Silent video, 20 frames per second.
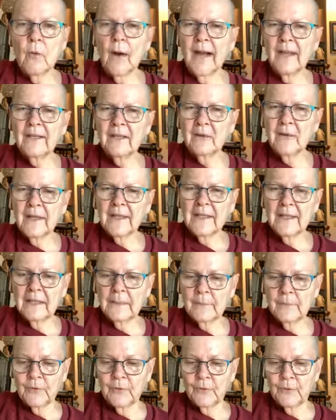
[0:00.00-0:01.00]
why do I
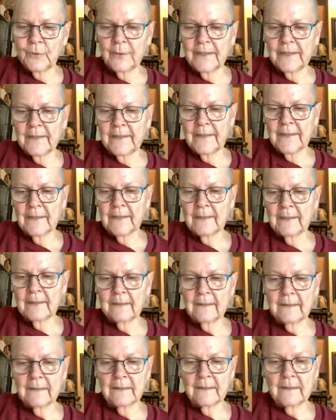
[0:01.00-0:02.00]
keep doing that?
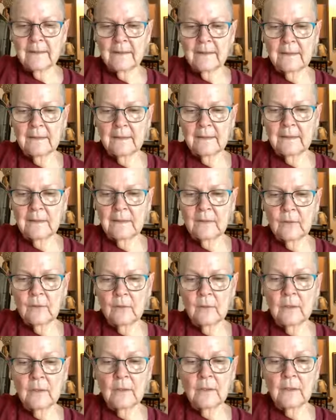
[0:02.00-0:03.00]

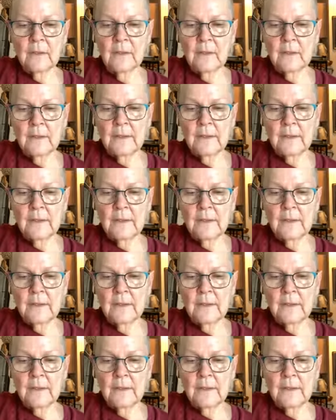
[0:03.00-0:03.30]
Or,